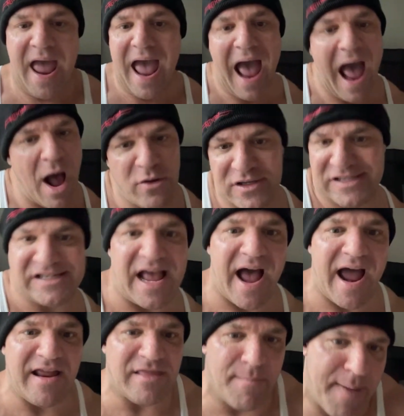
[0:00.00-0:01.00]

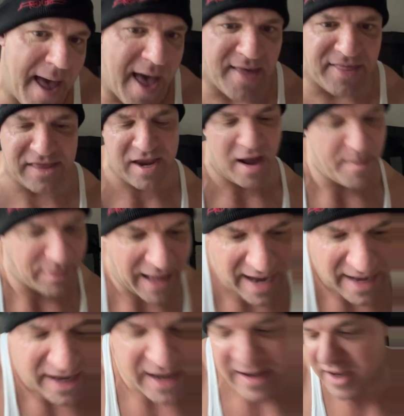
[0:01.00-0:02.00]
outside the bathtub,
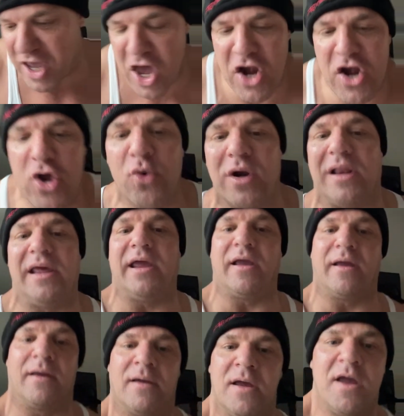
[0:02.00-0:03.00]
like
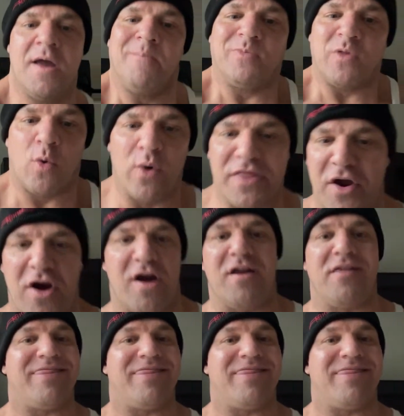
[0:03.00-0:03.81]
canoodling with her.